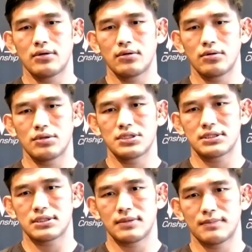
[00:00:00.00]
who
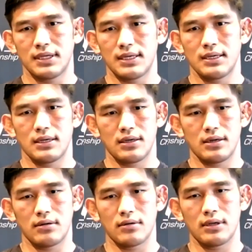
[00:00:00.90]
just competed, you
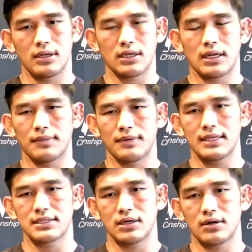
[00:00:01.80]
know, a couple
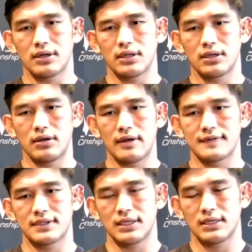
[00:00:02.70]
days ago in the
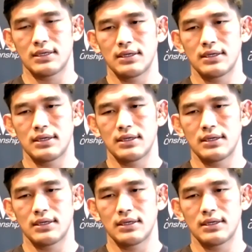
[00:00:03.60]
UFC.